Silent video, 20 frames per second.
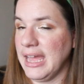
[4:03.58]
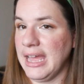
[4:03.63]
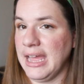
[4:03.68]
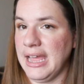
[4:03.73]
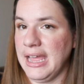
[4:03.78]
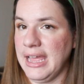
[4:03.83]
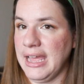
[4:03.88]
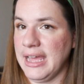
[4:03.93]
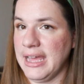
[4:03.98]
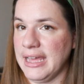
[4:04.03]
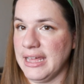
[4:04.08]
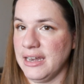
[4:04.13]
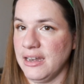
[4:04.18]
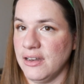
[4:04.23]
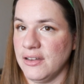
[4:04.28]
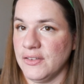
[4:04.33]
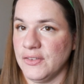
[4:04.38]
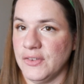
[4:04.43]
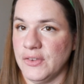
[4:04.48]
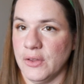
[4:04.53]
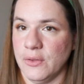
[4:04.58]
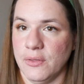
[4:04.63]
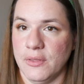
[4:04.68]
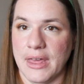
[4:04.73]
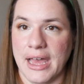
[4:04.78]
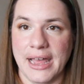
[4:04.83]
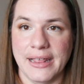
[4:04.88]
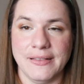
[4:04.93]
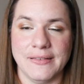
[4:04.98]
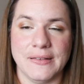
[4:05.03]
And so
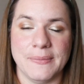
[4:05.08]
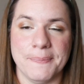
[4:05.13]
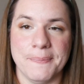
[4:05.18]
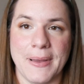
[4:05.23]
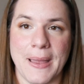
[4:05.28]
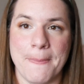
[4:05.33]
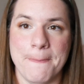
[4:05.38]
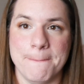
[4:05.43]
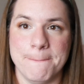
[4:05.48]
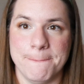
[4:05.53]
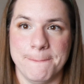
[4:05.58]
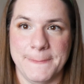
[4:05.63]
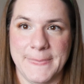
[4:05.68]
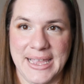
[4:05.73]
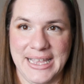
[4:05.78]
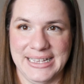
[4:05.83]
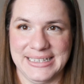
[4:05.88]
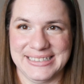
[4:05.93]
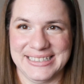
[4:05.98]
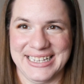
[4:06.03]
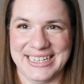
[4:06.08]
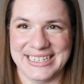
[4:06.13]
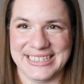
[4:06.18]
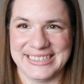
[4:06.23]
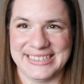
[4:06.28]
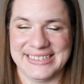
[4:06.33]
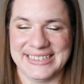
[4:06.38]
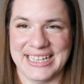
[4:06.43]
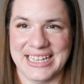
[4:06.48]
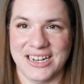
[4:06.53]
that's my basics,